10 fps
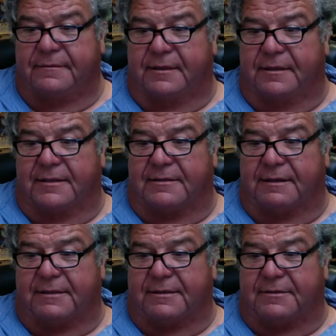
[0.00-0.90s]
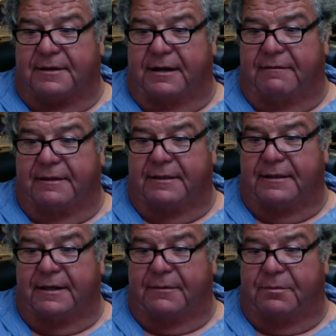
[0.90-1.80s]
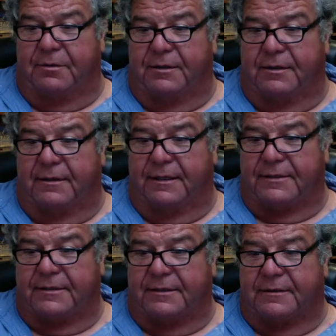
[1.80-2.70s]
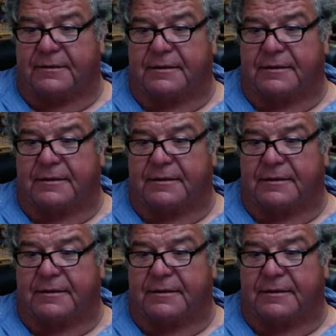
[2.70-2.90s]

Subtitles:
All the stress of traveling in the airport and all that junk.